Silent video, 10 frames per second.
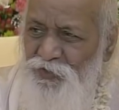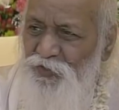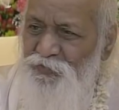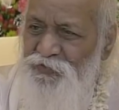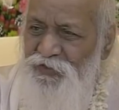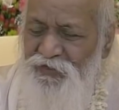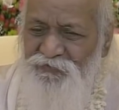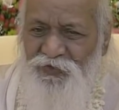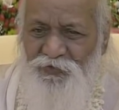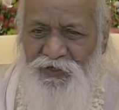groups
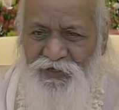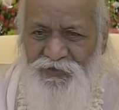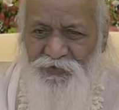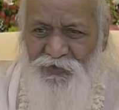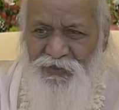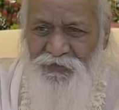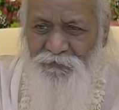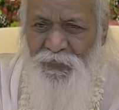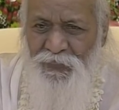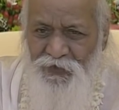everywhere in the world
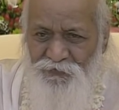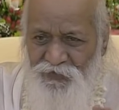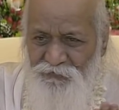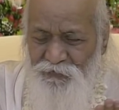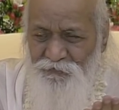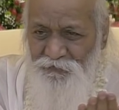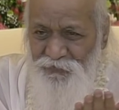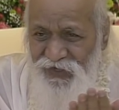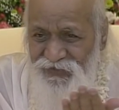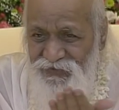will be
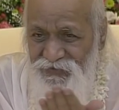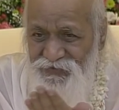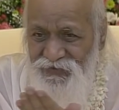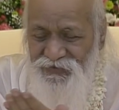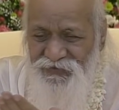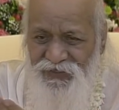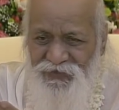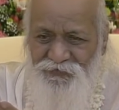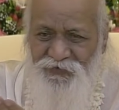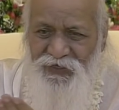practicing
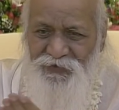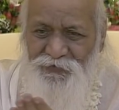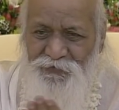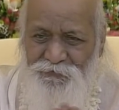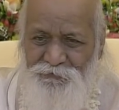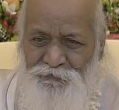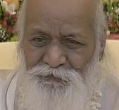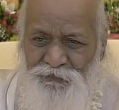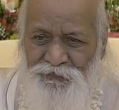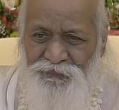that value,
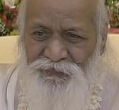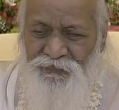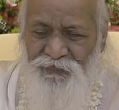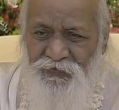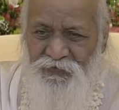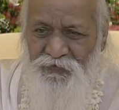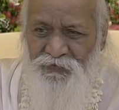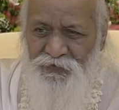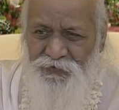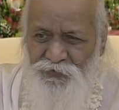
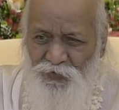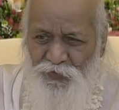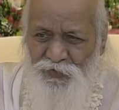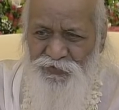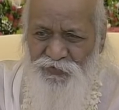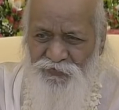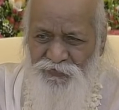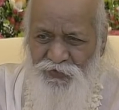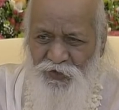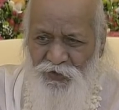the source of
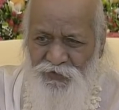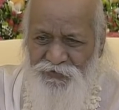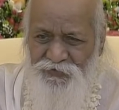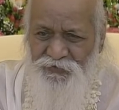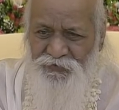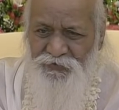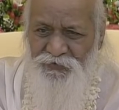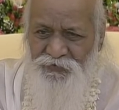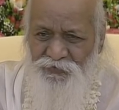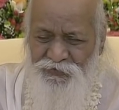thought,
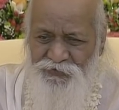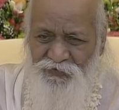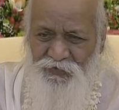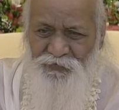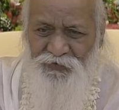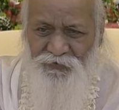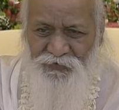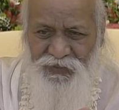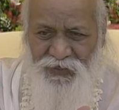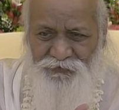which will
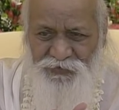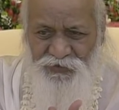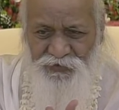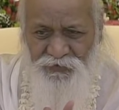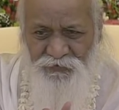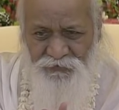capture